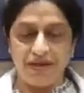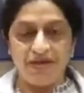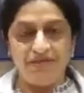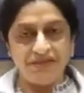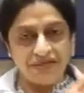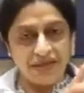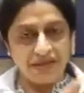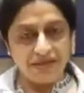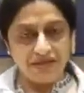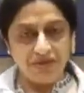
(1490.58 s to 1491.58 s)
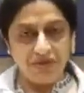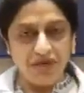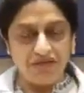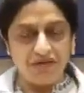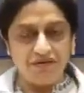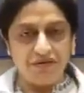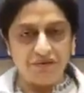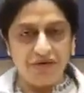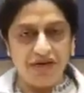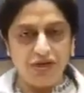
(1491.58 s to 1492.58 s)
We start stimulation
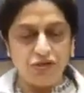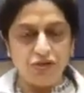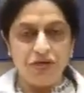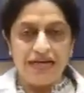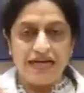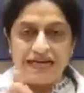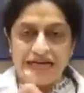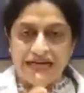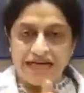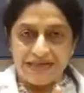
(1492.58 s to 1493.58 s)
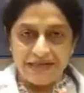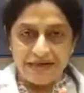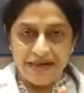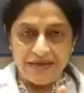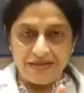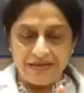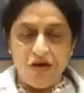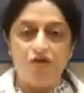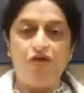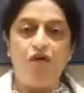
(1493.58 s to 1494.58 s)
from day 2, collect our eggs,
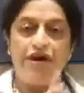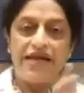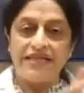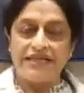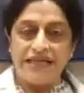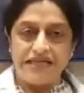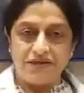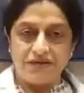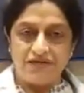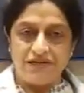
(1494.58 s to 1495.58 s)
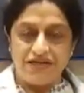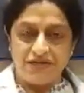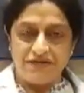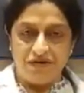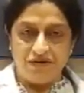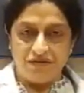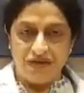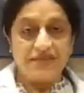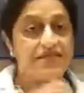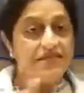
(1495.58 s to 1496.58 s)
4 days later of retrieval of
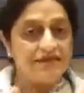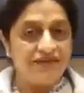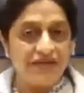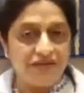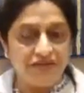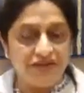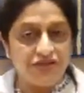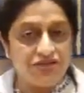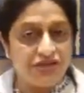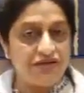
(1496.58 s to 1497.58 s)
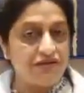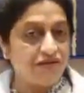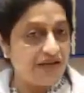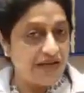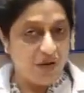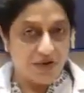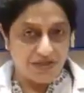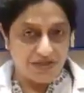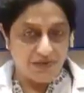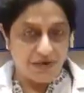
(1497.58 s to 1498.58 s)
eggs. Here we give the trigger of
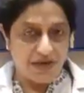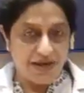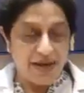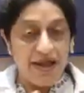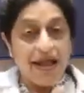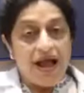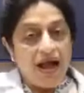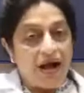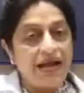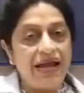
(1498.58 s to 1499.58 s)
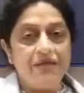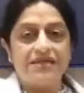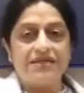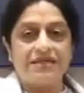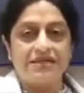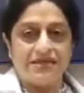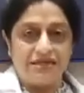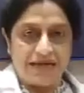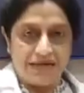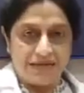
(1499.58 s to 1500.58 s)
agonist only. Again we start a
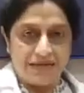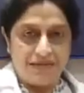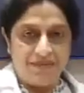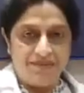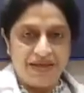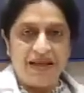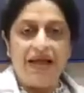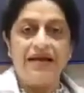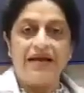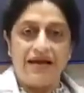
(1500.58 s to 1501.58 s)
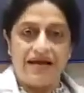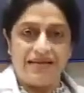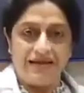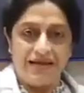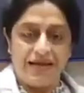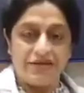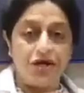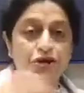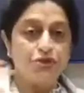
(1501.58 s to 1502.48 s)
second stim and collect the eggs.